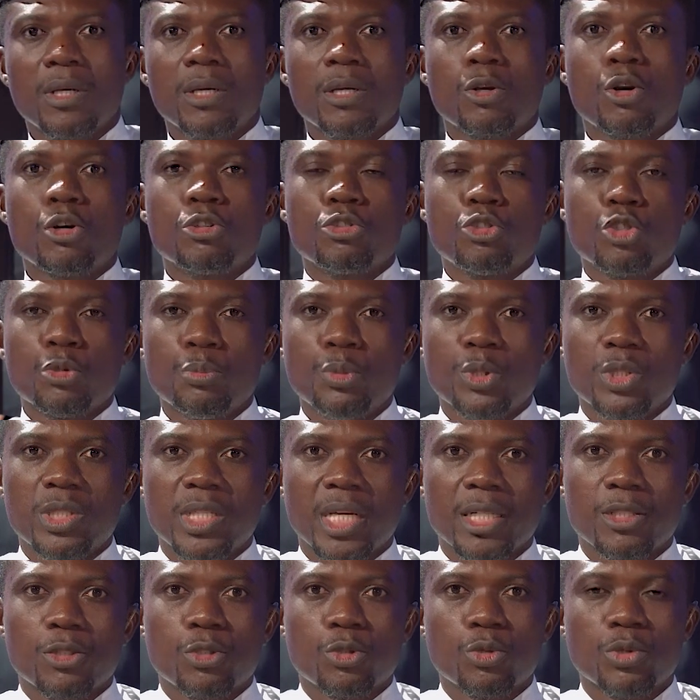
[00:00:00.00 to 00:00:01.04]

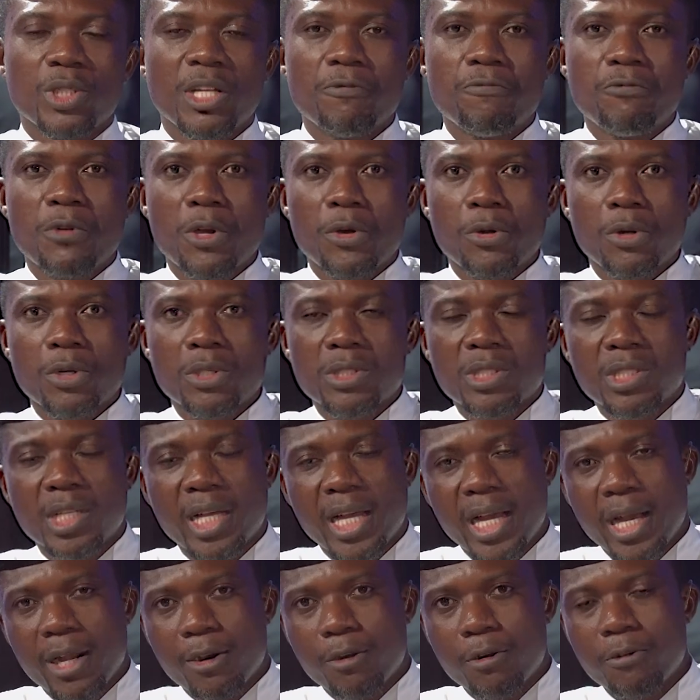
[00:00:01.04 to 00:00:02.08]
contributed to the various
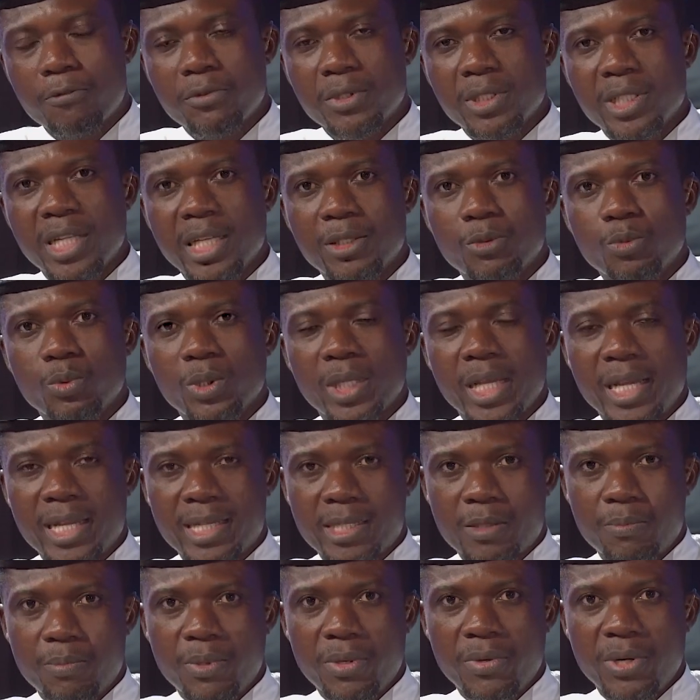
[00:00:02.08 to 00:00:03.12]
conflict that we are
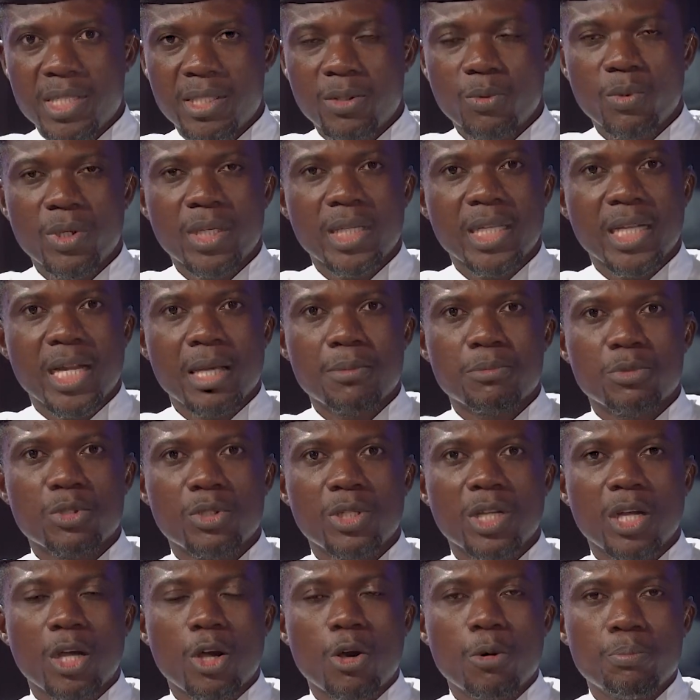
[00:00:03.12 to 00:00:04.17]
experiencing when it comes to
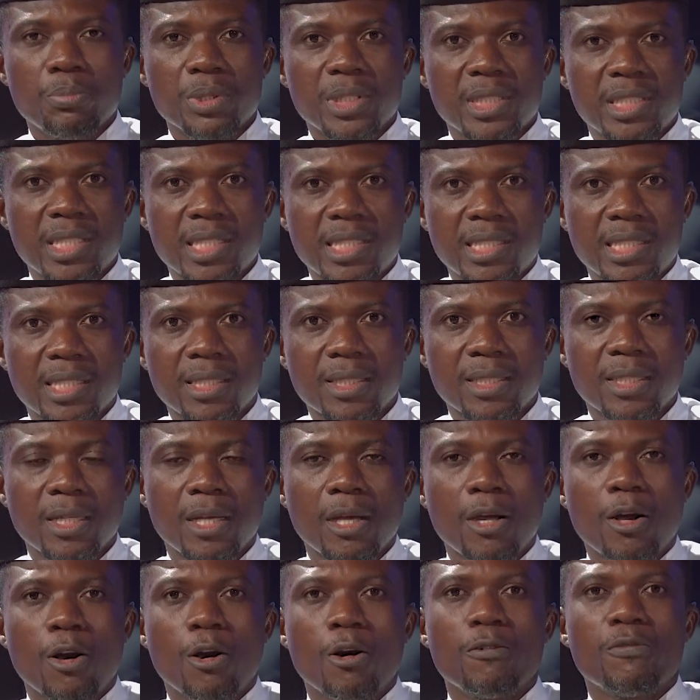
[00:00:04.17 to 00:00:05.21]
the competition
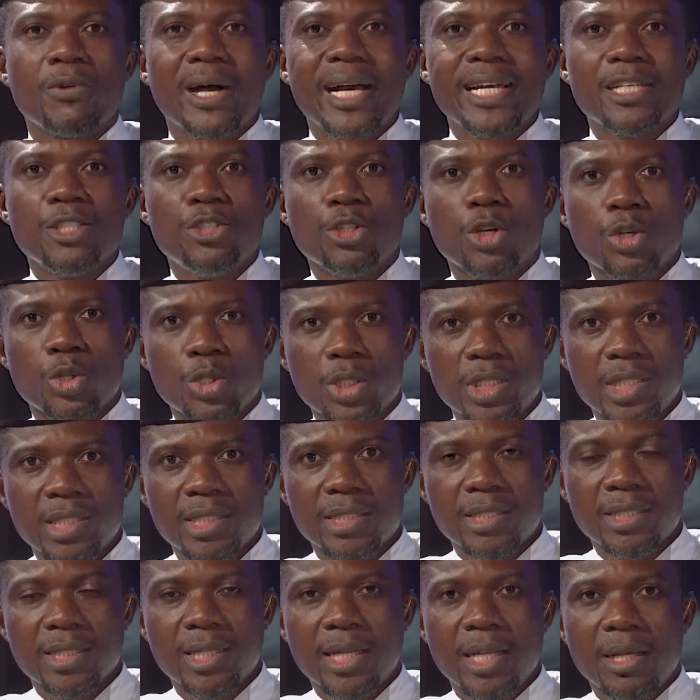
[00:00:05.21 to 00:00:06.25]
of
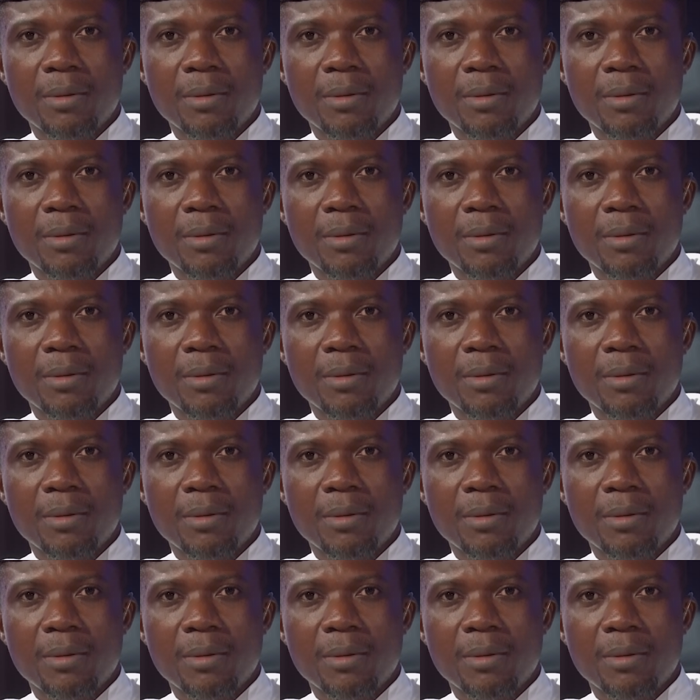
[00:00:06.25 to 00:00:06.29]
ideologies.